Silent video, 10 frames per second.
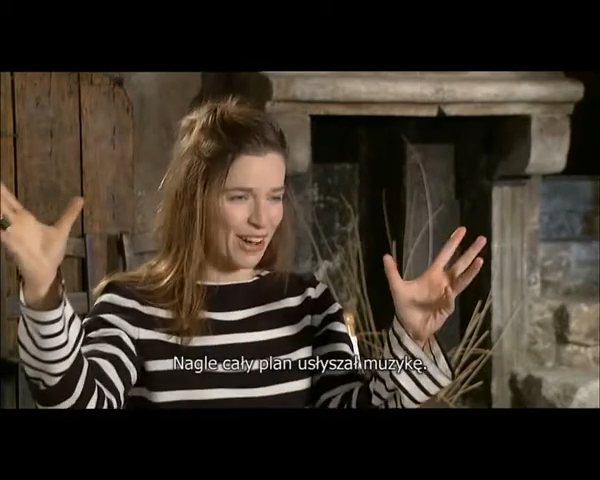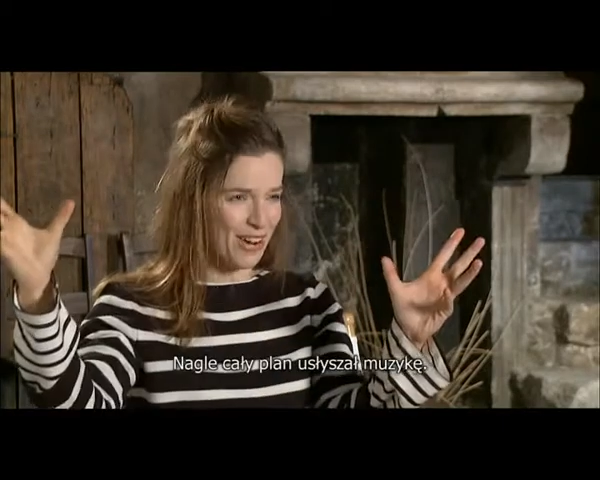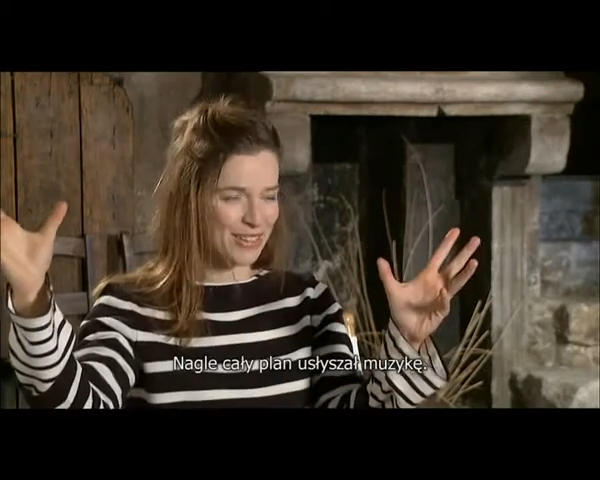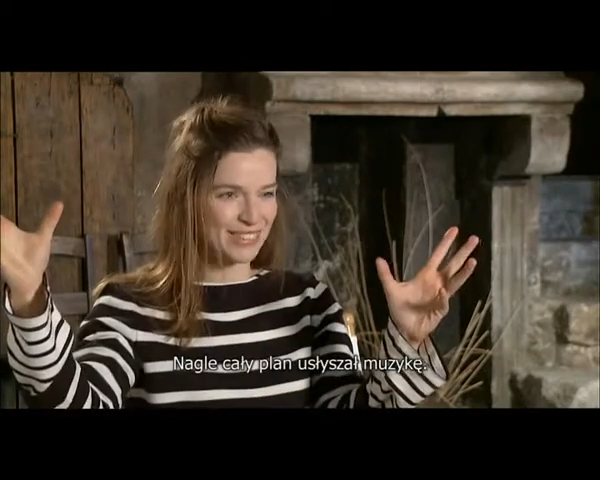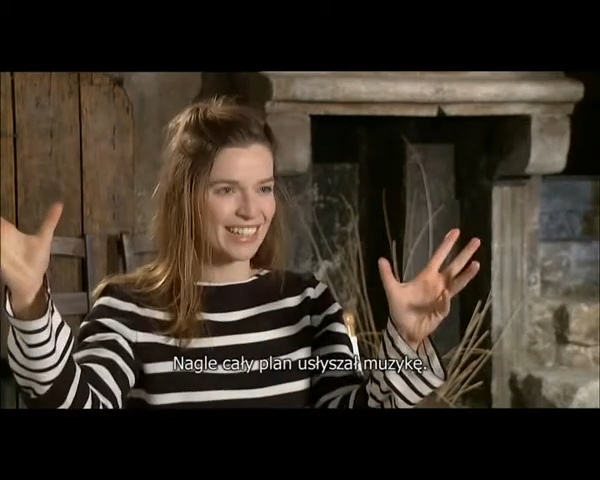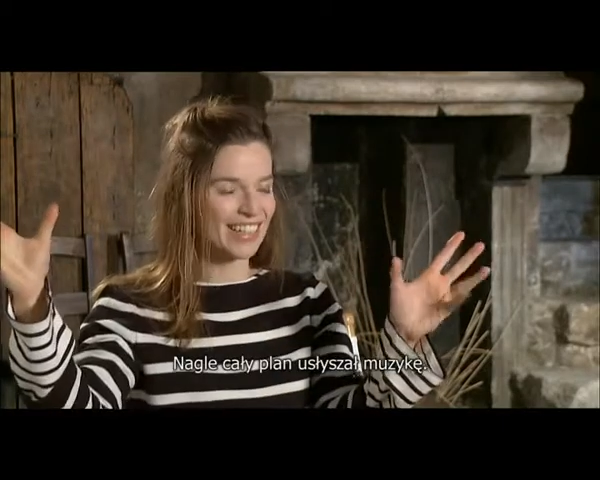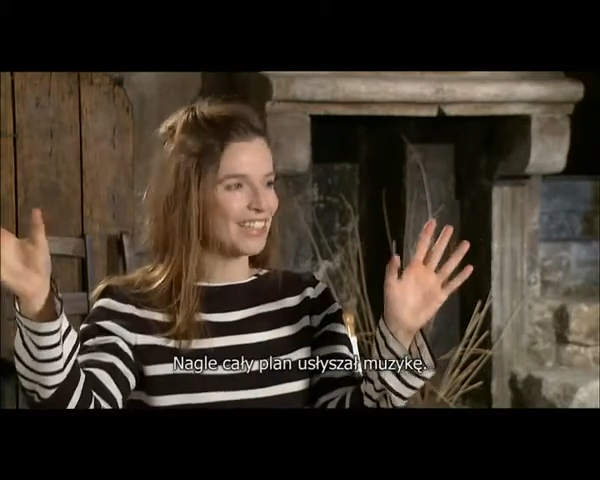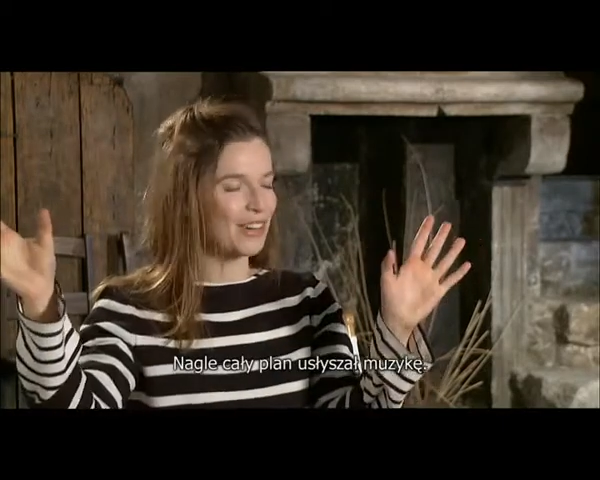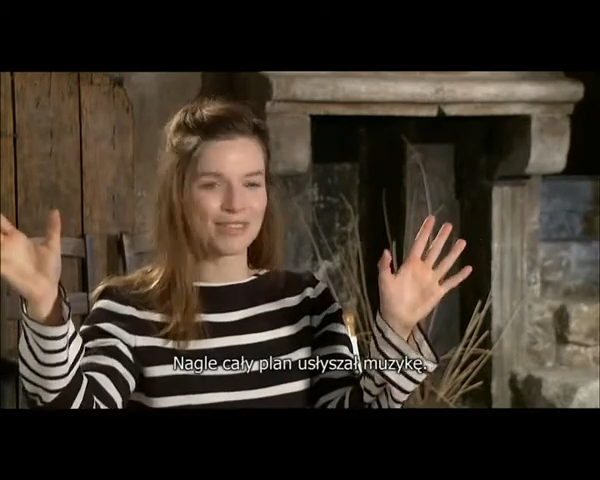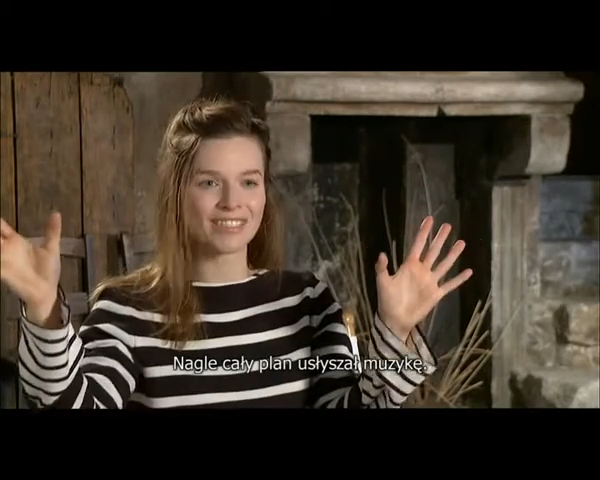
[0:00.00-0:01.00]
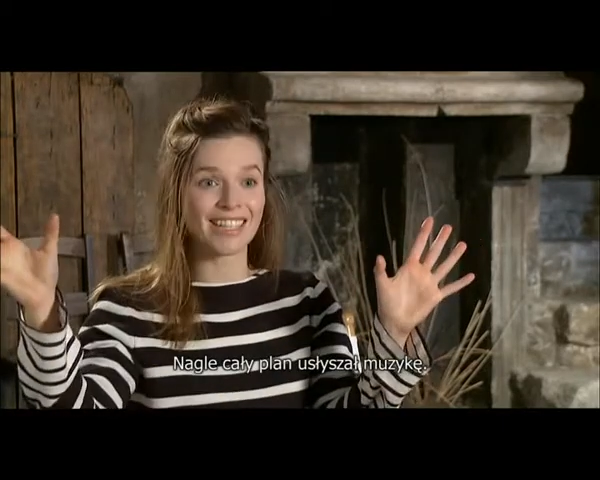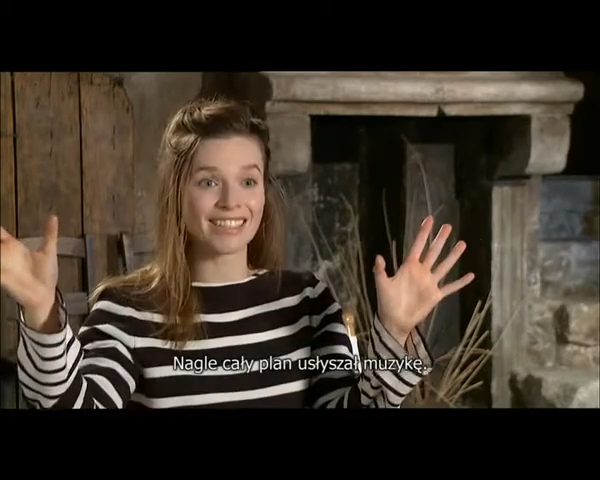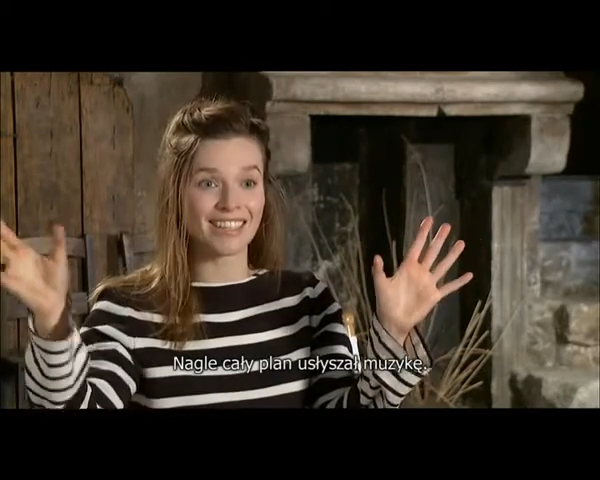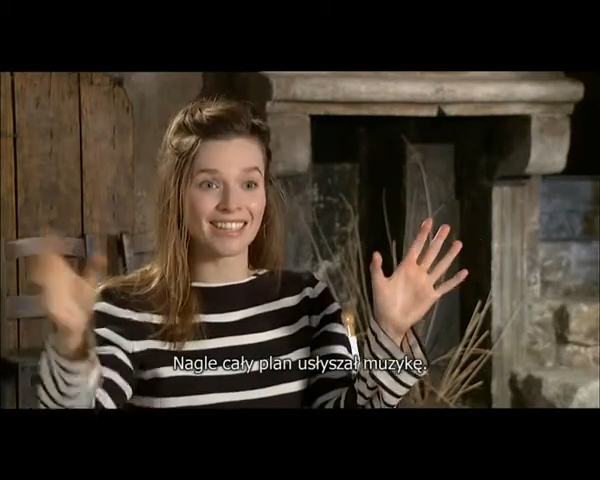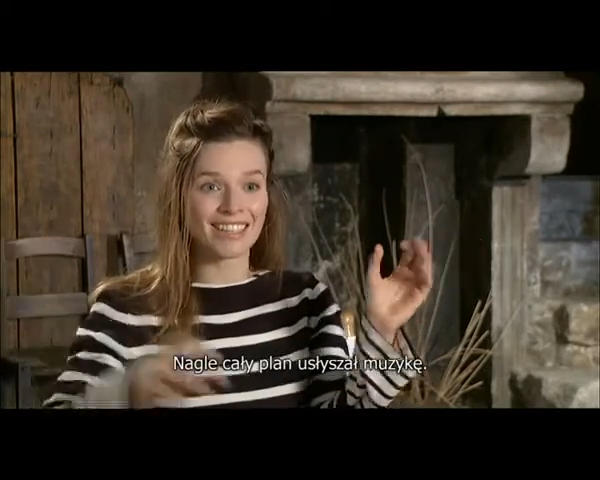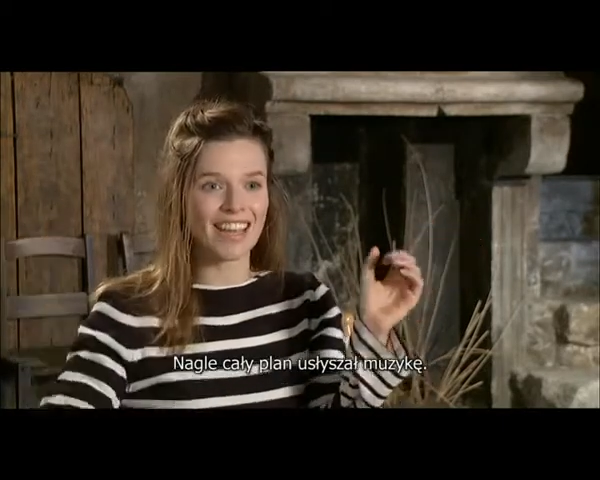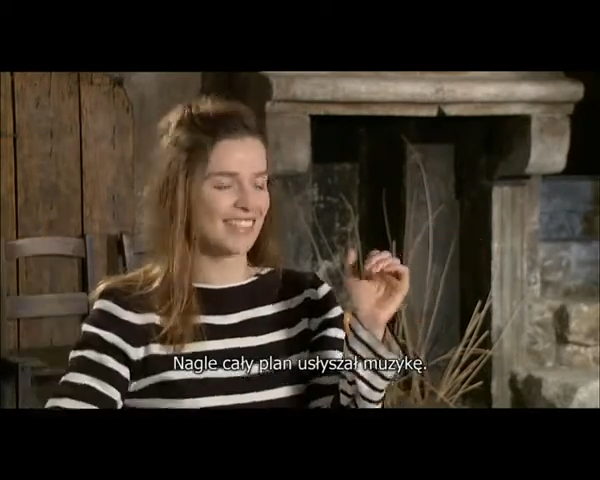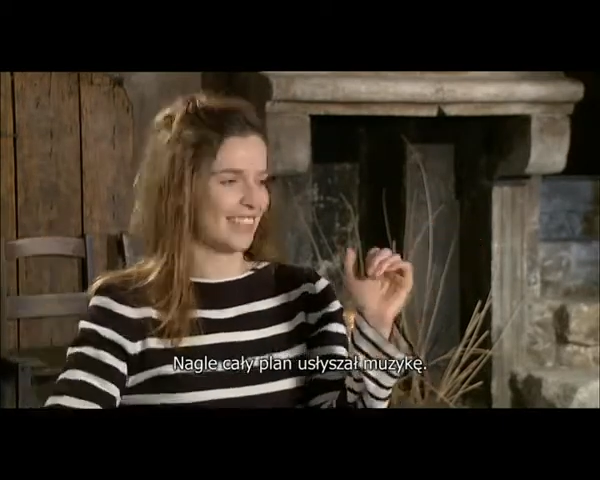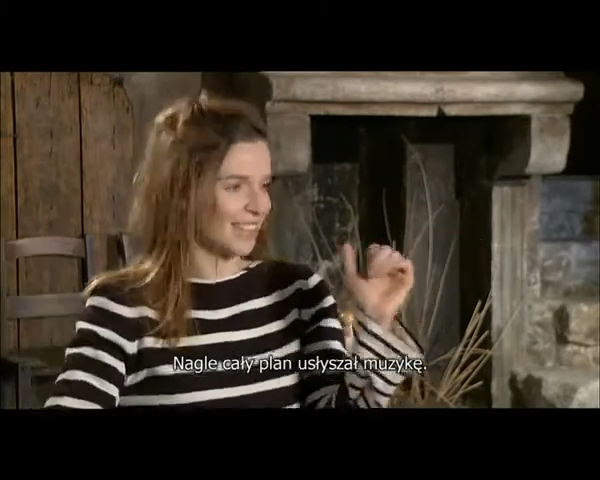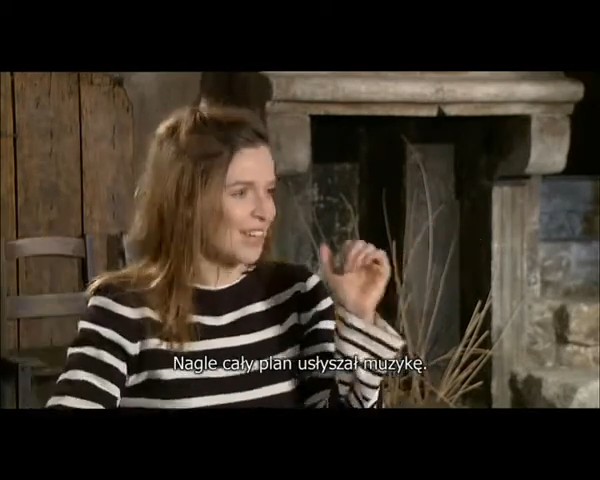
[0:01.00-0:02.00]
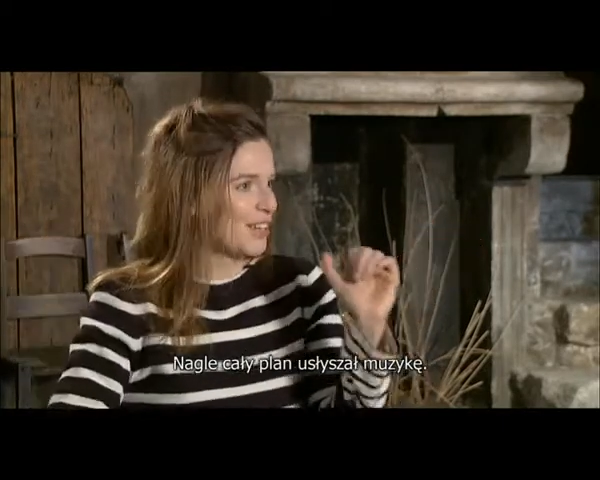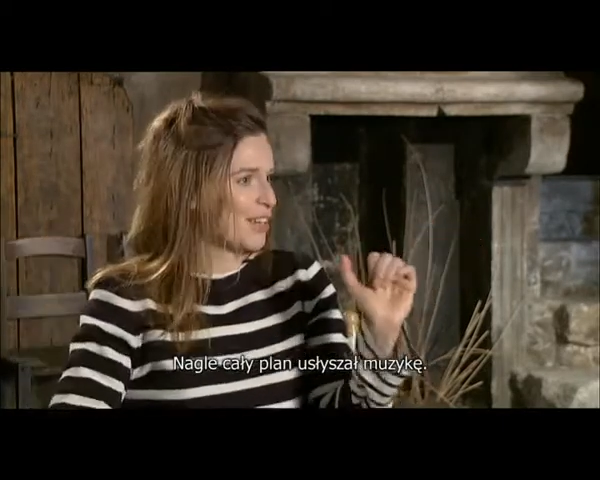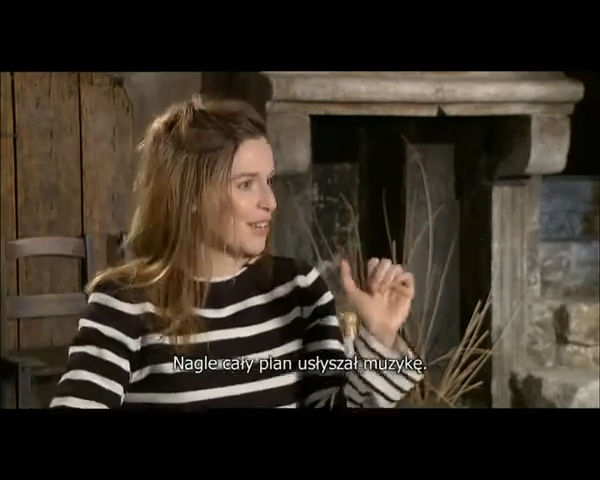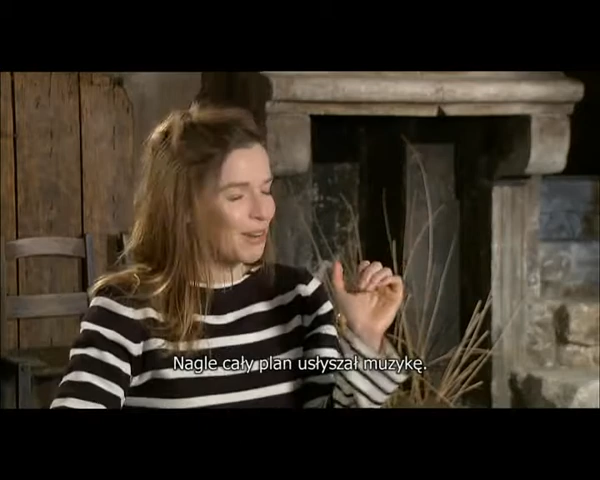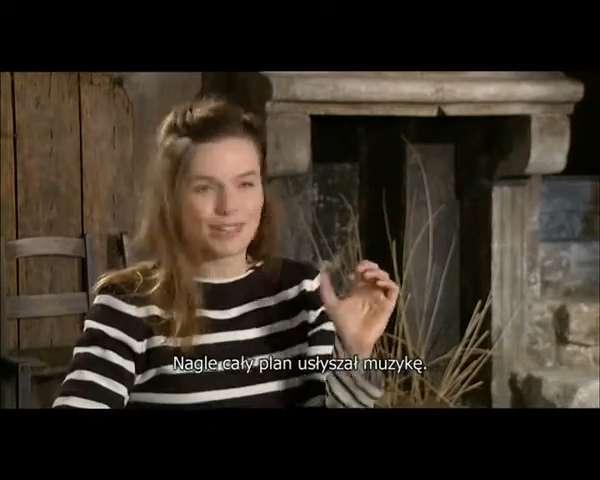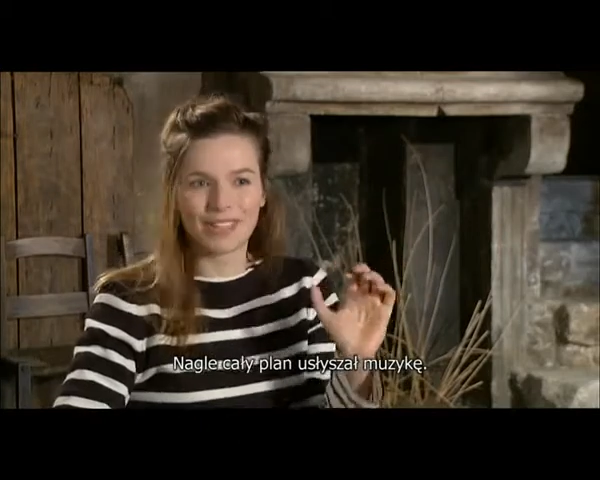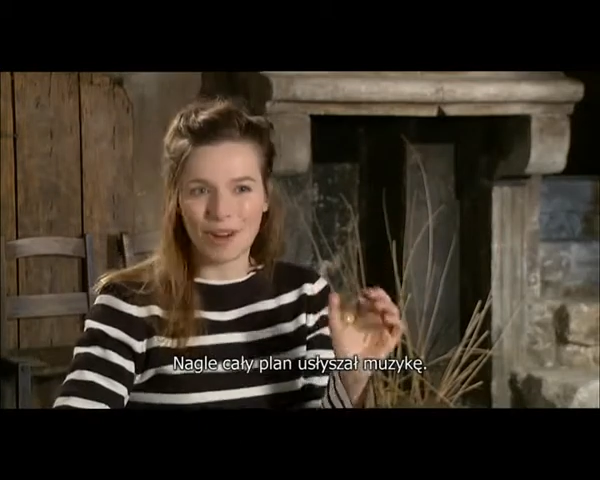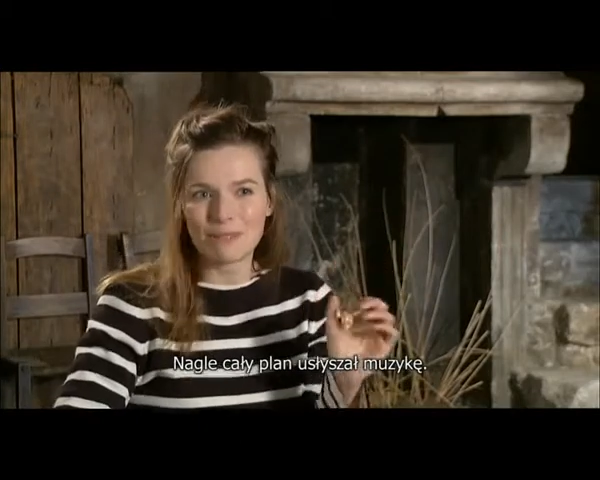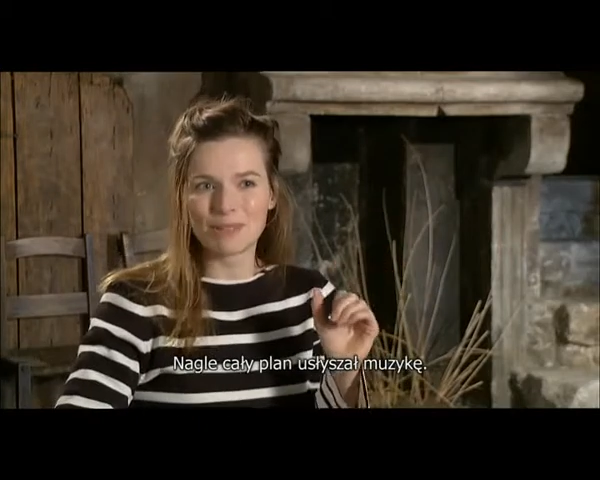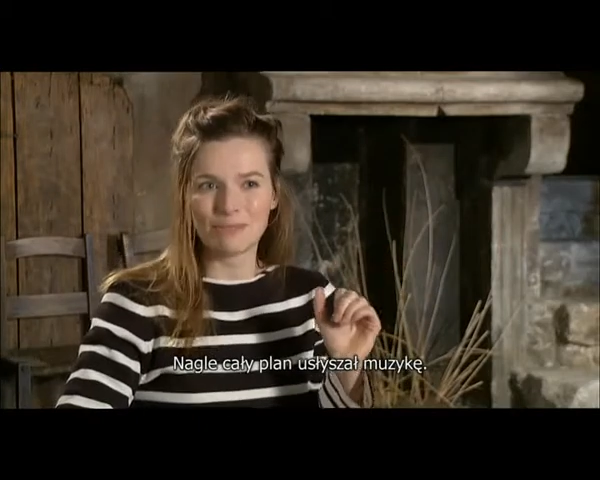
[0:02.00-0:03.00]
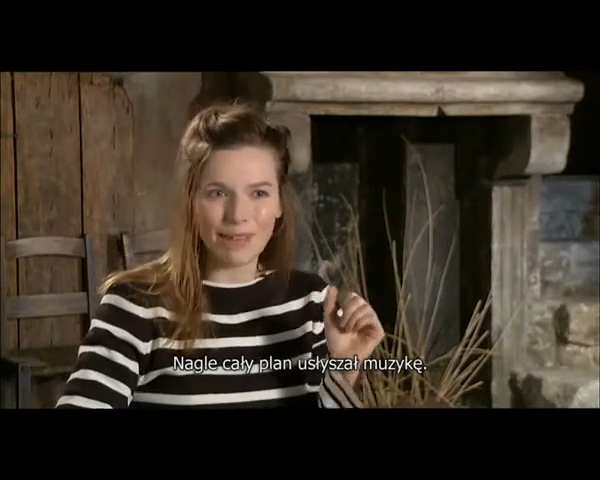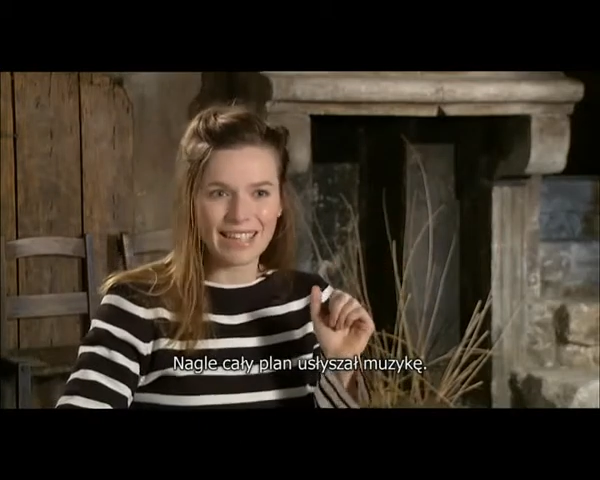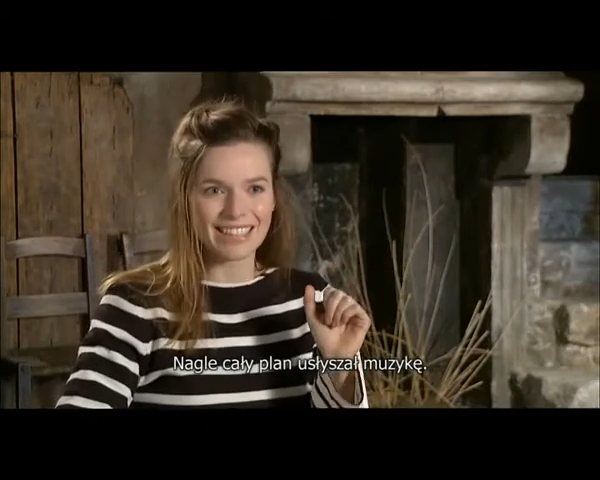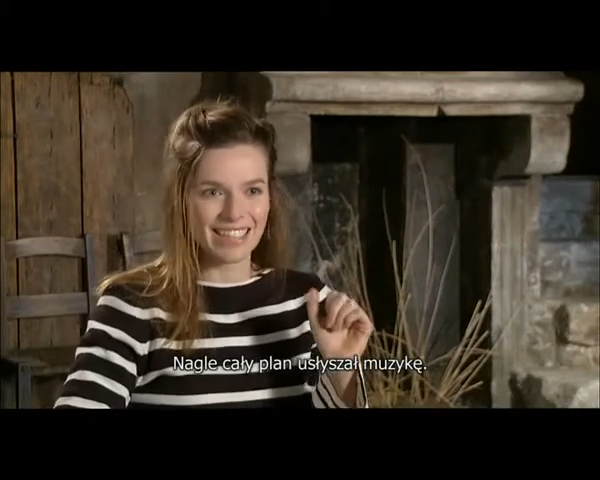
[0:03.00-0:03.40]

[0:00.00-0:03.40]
the whole thing and the whole set suddenly has this, you know, enormous beat.